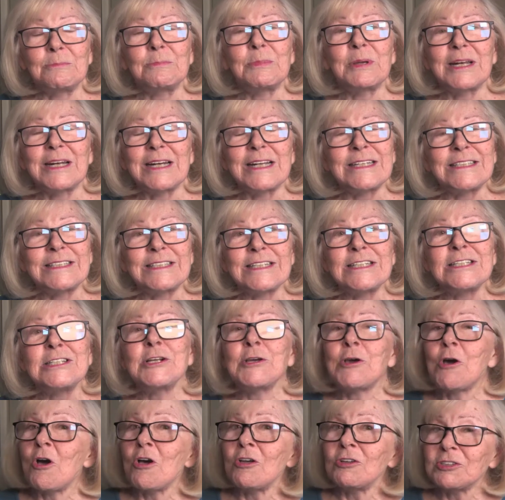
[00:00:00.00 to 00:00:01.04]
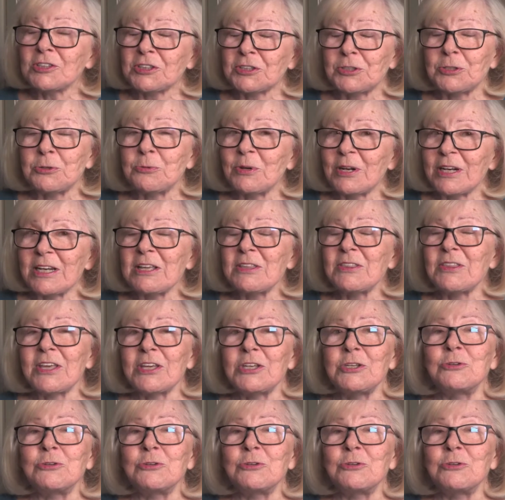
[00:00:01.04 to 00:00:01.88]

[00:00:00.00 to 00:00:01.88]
but it didn't cost you anything.